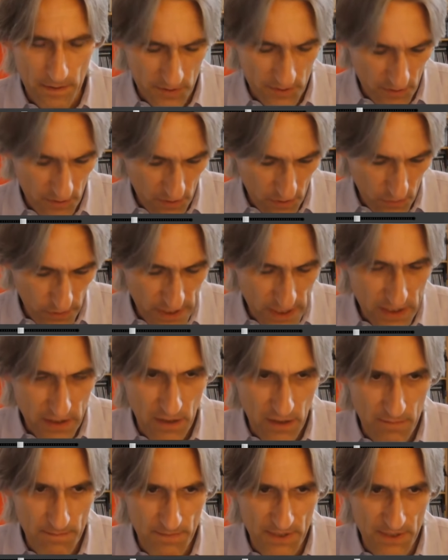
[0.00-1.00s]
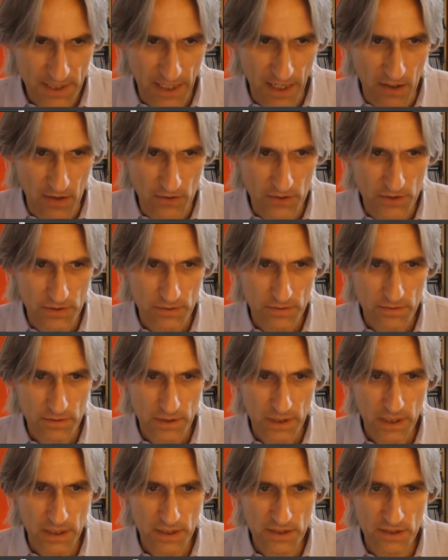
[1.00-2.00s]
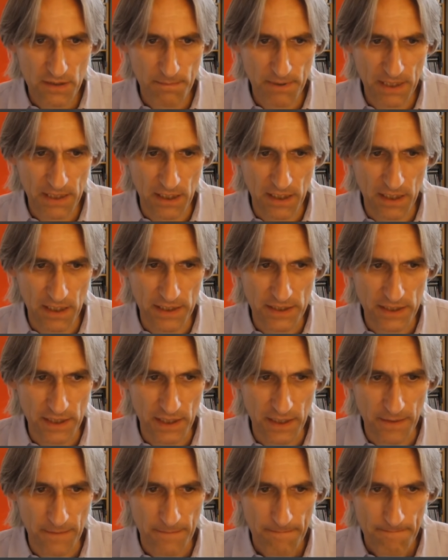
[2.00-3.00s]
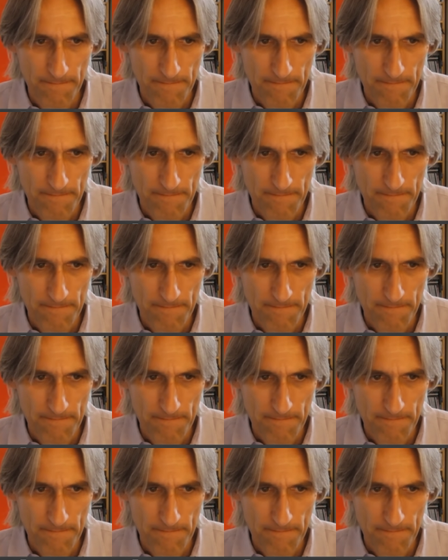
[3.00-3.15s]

So the queen comes out. Here's the big idea.